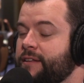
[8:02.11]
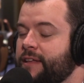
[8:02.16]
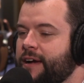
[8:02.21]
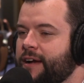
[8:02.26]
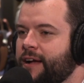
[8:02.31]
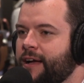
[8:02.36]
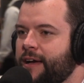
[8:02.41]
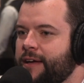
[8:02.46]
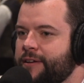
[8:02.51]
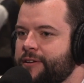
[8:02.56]

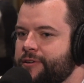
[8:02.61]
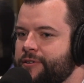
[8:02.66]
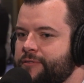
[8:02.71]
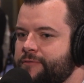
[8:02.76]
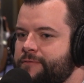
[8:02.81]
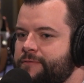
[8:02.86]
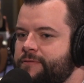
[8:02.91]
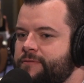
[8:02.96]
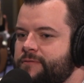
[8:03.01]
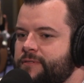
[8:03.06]
that kind
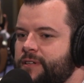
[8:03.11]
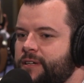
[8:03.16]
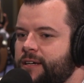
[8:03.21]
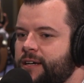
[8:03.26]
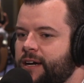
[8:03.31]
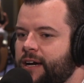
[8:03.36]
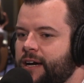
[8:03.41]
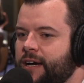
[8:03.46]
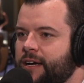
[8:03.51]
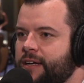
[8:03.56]
of
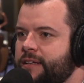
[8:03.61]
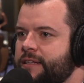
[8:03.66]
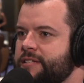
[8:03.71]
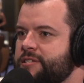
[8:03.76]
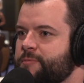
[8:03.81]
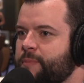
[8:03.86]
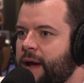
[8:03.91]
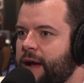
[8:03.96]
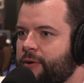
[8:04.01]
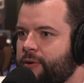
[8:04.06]

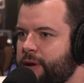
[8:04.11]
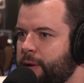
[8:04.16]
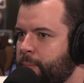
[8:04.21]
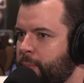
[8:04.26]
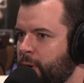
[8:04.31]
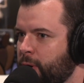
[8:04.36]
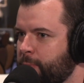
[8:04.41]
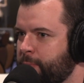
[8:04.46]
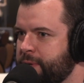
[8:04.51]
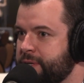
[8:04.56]
inspiring
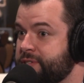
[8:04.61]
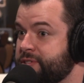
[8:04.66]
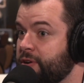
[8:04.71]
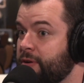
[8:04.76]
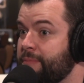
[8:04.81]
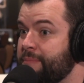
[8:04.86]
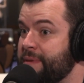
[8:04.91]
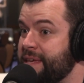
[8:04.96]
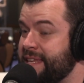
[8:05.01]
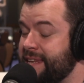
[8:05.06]
purpose
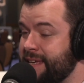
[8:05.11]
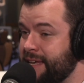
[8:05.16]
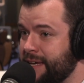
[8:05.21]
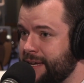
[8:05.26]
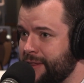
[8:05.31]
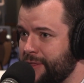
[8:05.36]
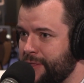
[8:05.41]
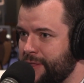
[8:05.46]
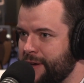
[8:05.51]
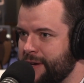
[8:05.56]
or meaning
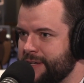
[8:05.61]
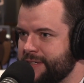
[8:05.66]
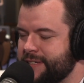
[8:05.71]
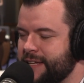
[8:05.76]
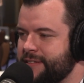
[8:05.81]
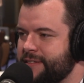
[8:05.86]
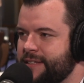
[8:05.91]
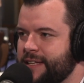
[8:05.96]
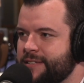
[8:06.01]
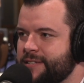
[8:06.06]
in things.
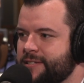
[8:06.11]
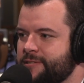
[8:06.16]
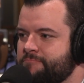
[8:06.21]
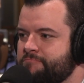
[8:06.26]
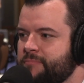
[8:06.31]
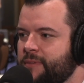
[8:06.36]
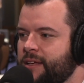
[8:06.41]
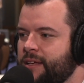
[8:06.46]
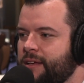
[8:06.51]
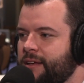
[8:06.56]
That's
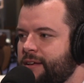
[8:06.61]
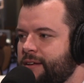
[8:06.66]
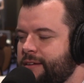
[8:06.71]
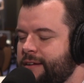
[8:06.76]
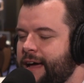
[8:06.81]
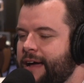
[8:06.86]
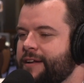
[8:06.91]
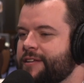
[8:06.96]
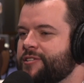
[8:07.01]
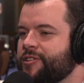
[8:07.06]

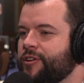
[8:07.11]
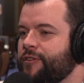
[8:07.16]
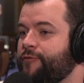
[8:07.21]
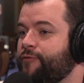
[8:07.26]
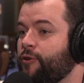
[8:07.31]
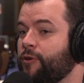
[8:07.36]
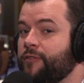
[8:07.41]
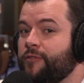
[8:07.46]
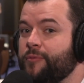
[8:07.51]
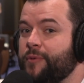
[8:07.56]
not necessarily
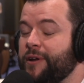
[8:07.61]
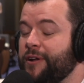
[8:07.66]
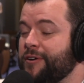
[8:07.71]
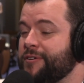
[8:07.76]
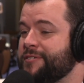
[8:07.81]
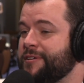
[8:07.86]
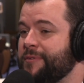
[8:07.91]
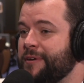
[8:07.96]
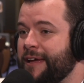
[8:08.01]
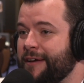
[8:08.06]
for everybody
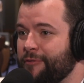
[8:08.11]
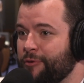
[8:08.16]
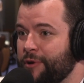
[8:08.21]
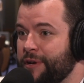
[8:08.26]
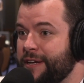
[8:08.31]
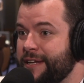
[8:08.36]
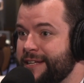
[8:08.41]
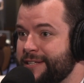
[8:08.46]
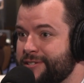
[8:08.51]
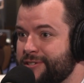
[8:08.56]
or something
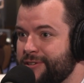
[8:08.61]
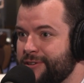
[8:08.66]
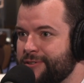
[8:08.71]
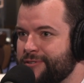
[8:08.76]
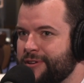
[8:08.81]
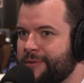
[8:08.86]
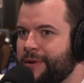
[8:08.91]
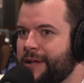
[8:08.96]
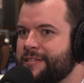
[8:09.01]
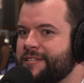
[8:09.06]
everyone needs to do.
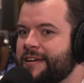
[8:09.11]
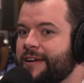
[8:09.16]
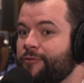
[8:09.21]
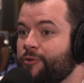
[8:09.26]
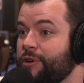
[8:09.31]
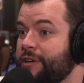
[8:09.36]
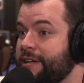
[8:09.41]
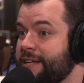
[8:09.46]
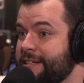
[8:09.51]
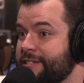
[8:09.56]
So I'm not saying
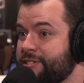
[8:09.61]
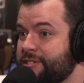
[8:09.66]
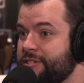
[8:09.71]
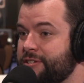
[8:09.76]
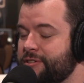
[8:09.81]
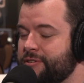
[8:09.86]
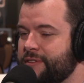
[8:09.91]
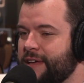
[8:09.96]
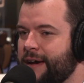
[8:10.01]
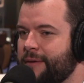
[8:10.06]
everyone needs
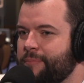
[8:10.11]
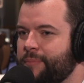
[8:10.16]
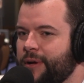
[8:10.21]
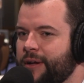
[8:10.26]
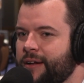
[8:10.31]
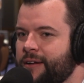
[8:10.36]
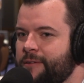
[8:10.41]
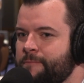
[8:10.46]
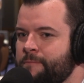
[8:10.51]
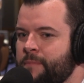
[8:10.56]
to do that,
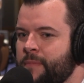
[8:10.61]
but